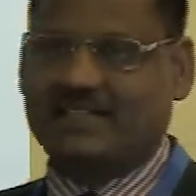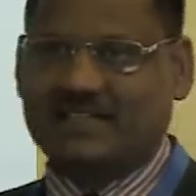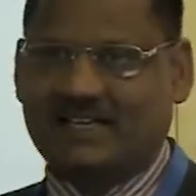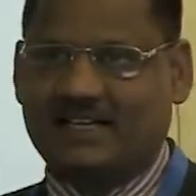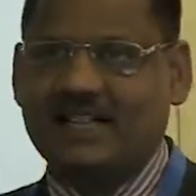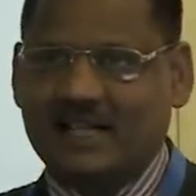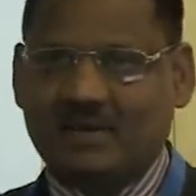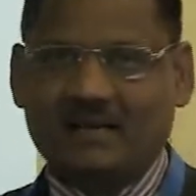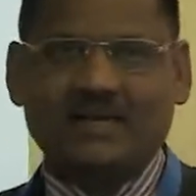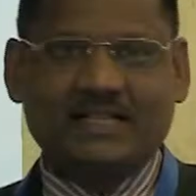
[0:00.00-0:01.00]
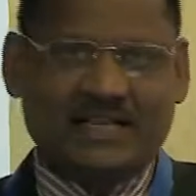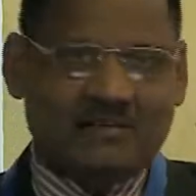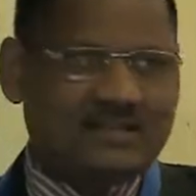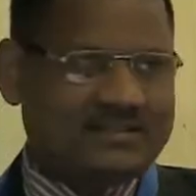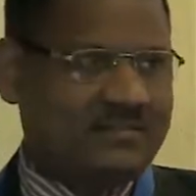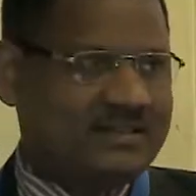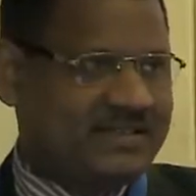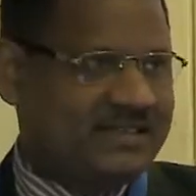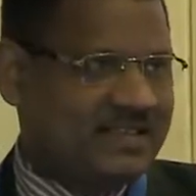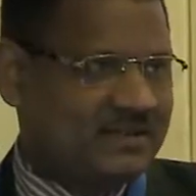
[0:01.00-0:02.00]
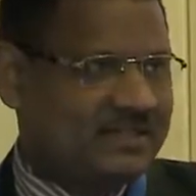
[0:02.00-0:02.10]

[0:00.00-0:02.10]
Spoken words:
sector, namely the MSME sector